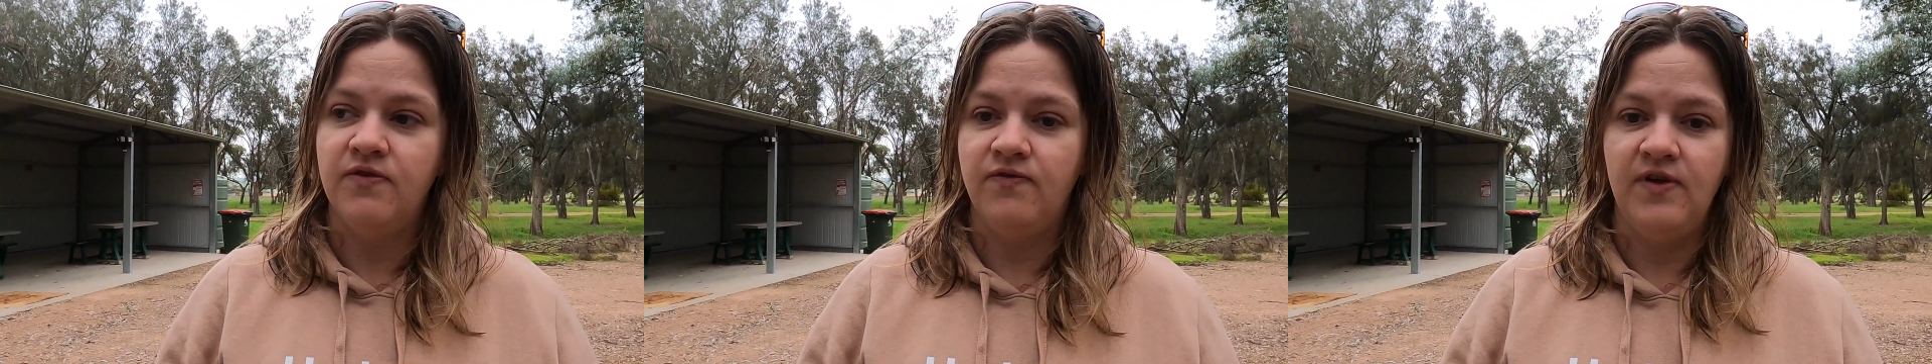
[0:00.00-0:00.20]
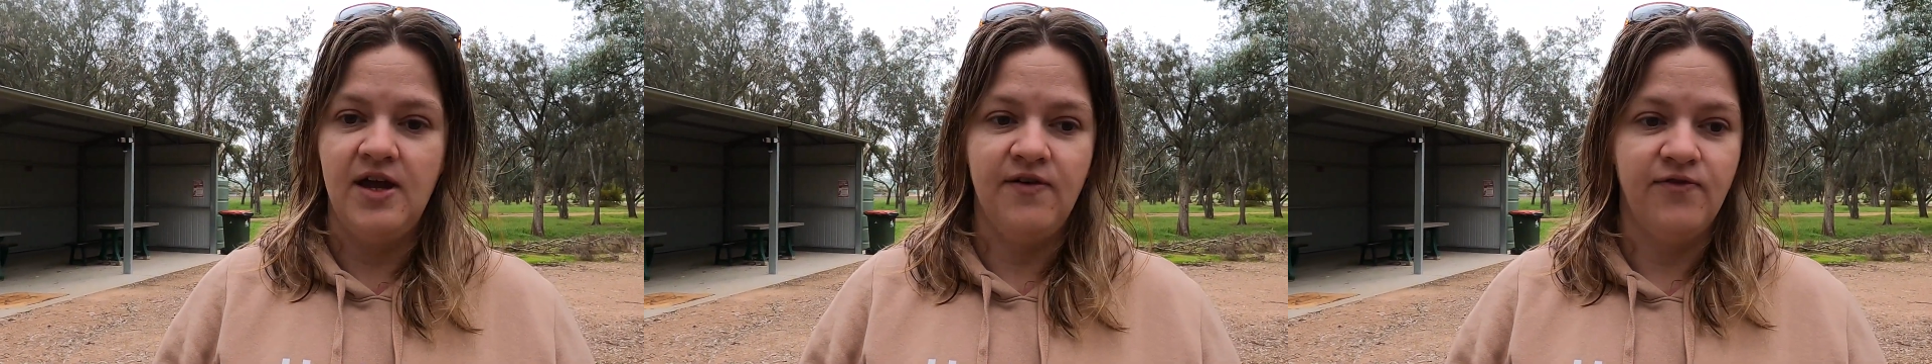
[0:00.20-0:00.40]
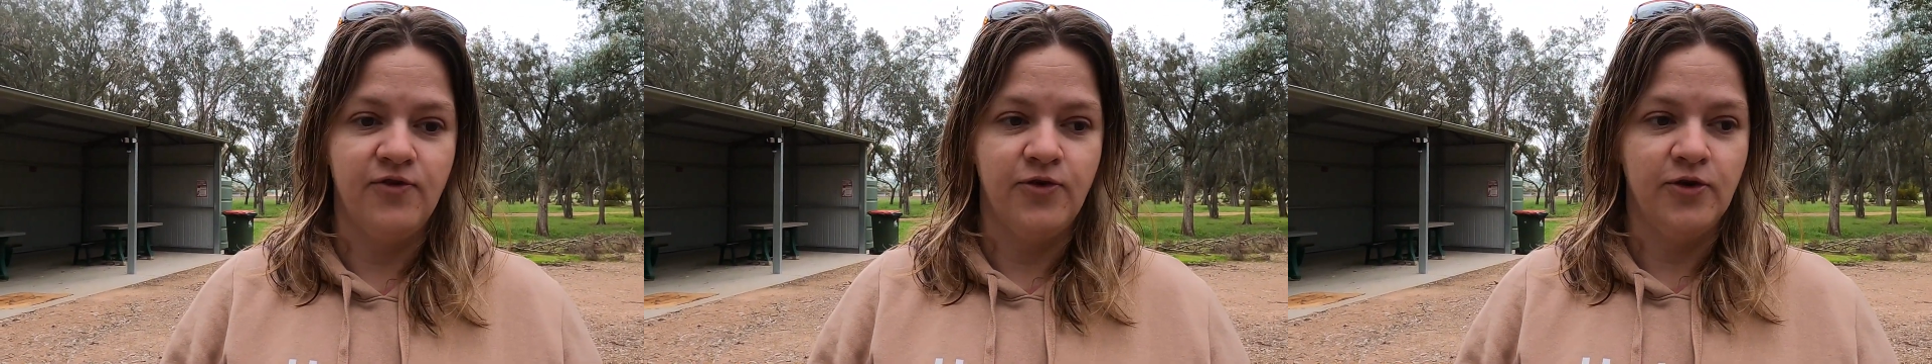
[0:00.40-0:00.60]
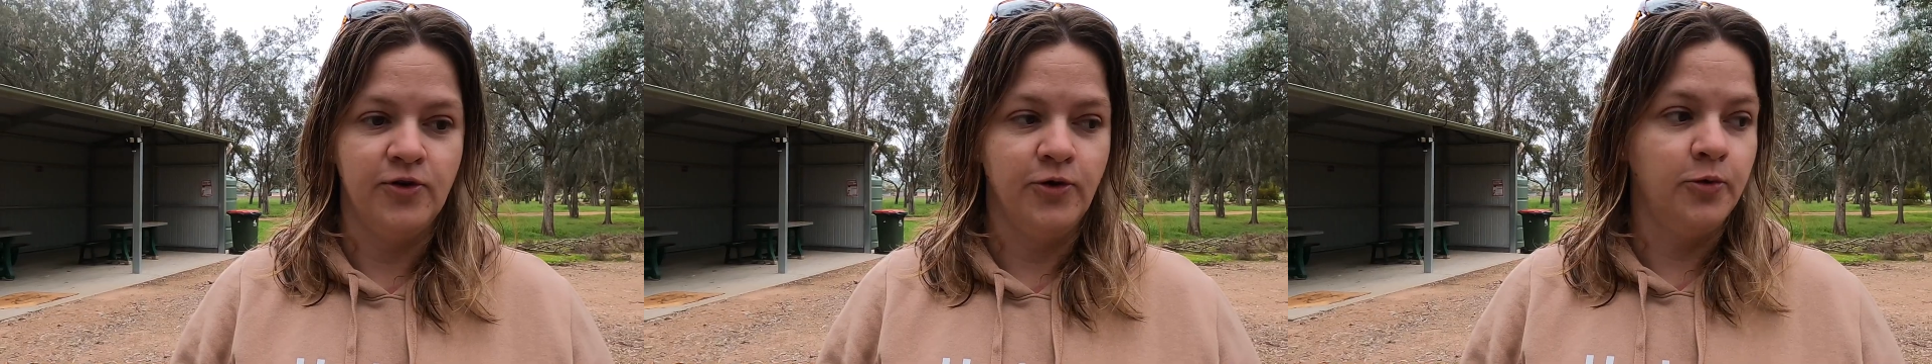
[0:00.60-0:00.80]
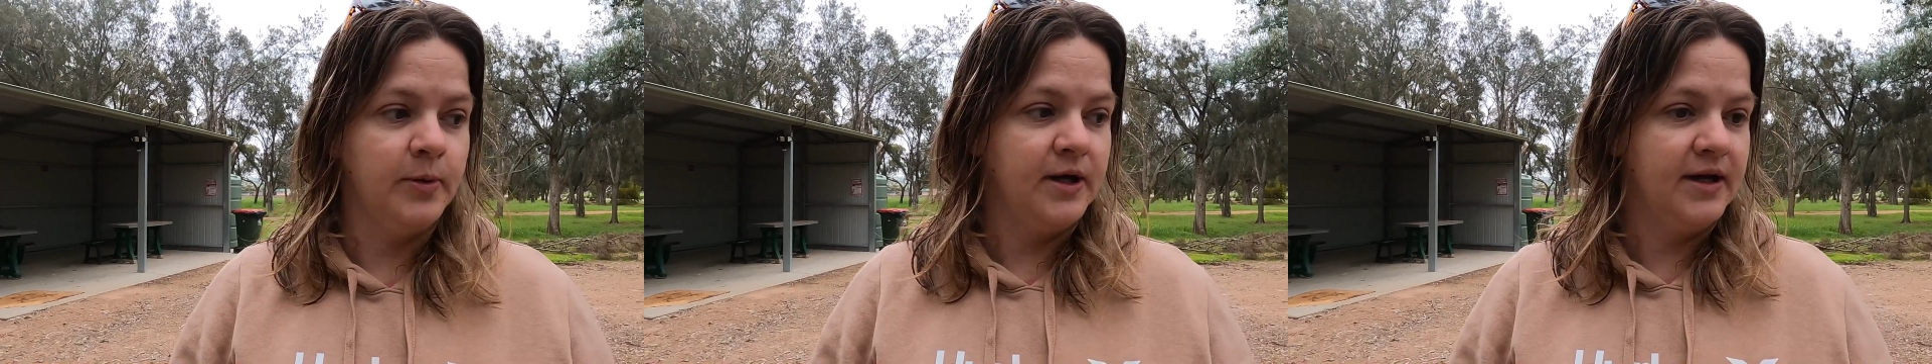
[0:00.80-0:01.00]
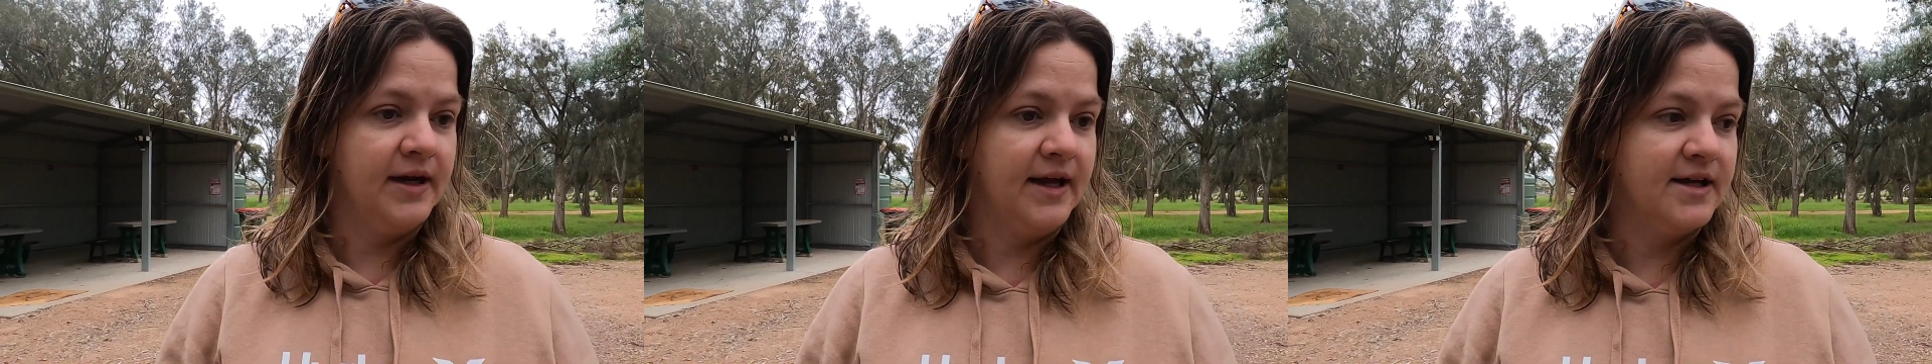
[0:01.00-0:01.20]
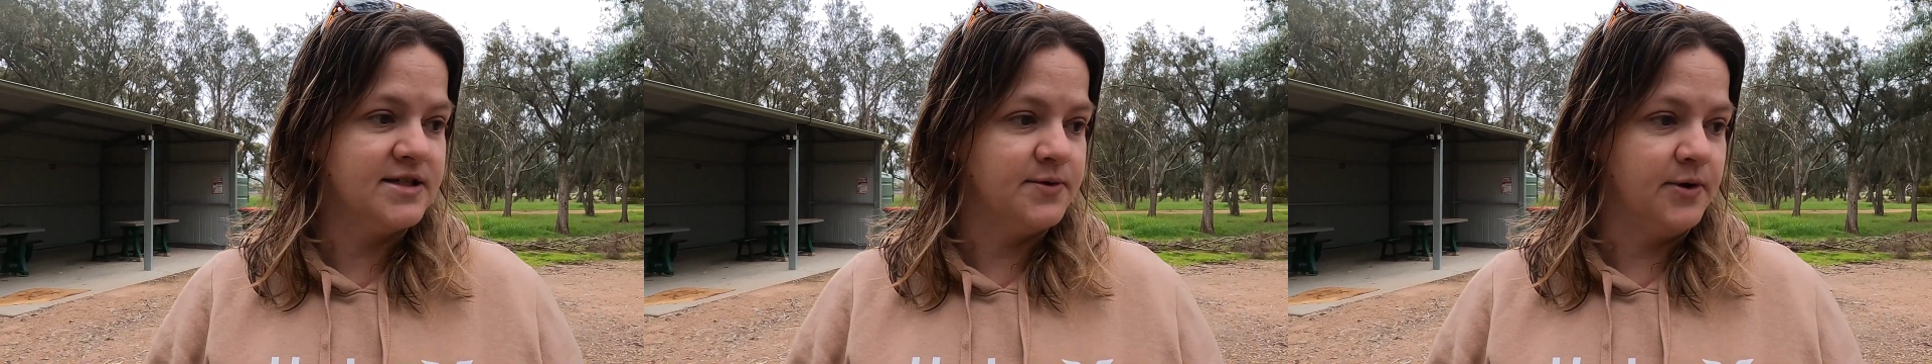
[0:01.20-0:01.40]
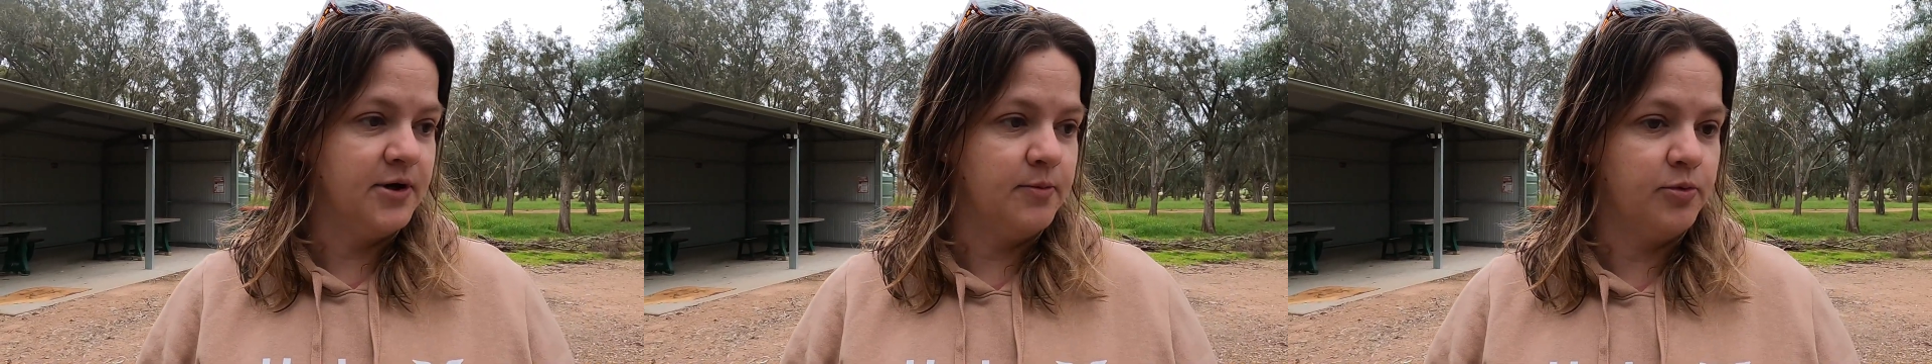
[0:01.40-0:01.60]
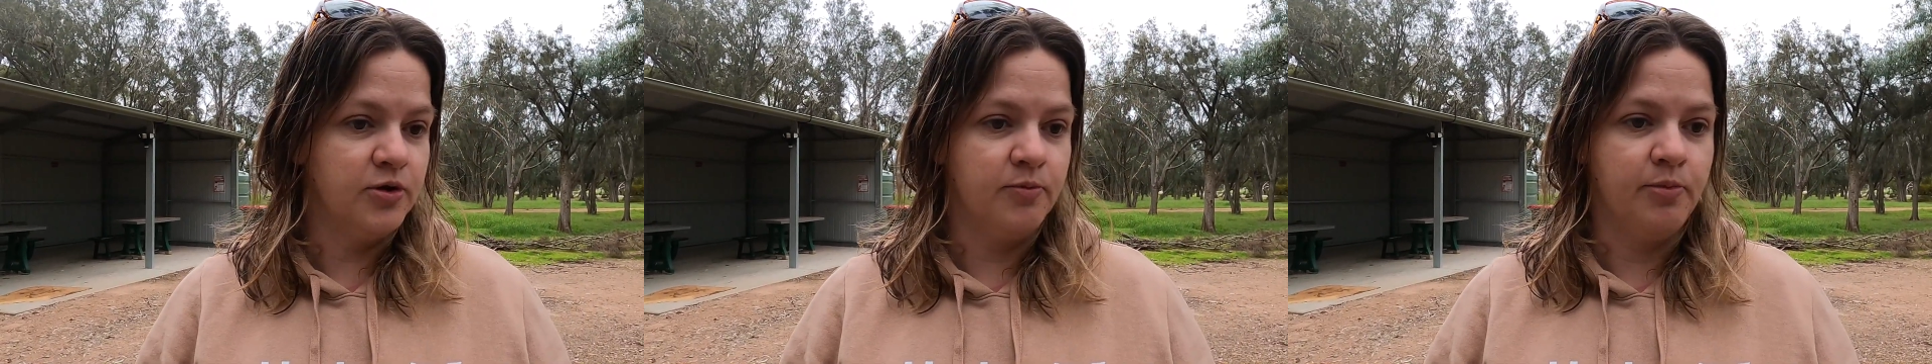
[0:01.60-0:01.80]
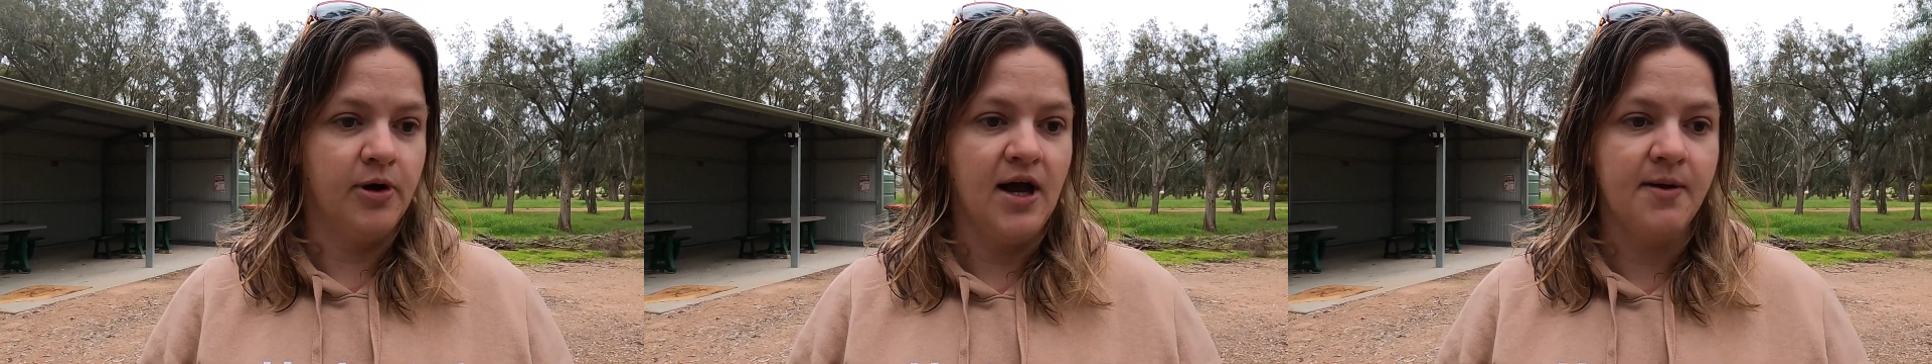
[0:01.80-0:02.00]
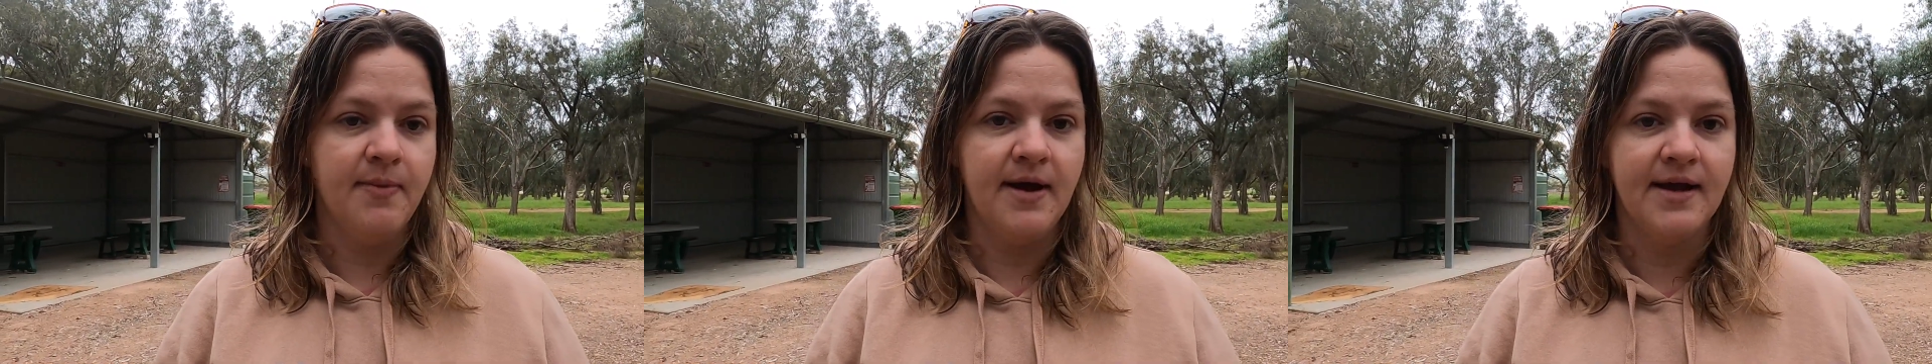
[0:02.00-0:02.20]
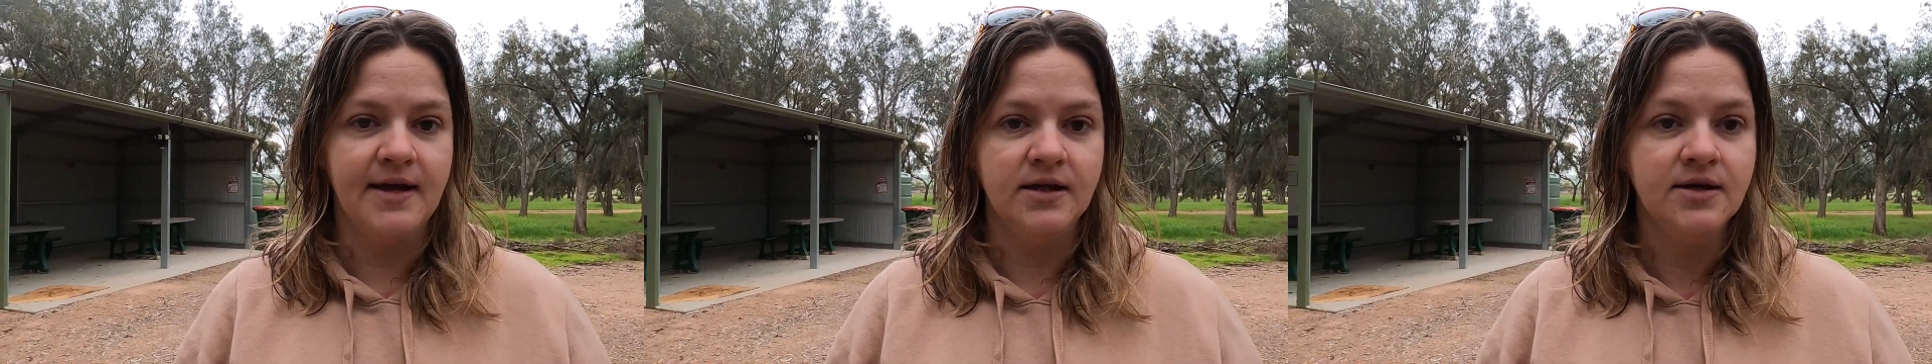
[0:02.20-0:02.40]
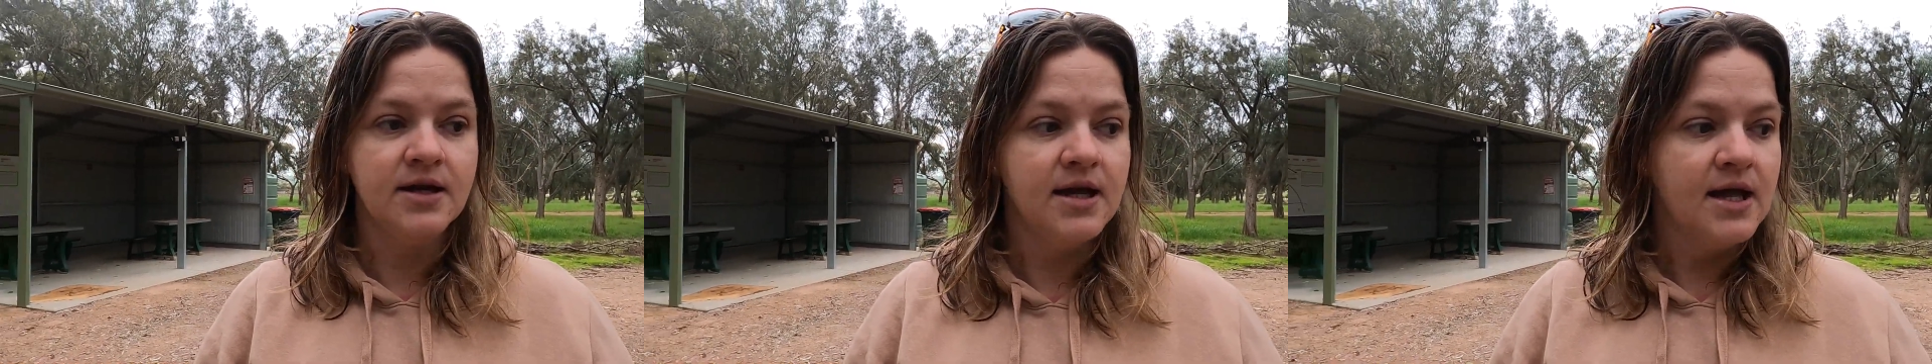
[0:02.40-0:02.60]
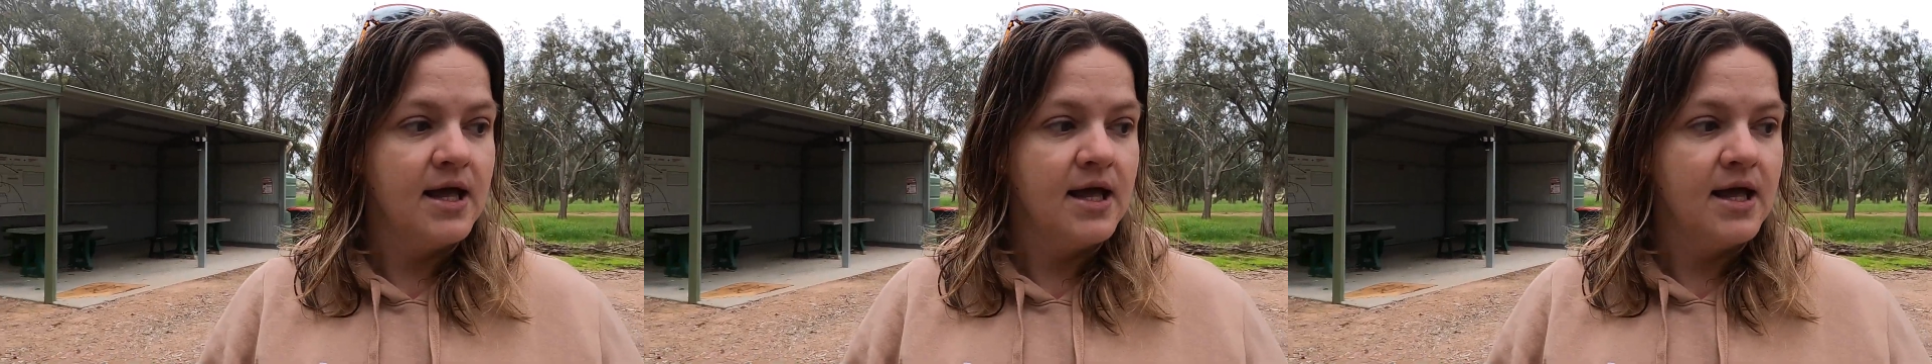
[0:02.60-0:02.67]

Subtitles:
the van forward a little bit now so we could put the bike back in.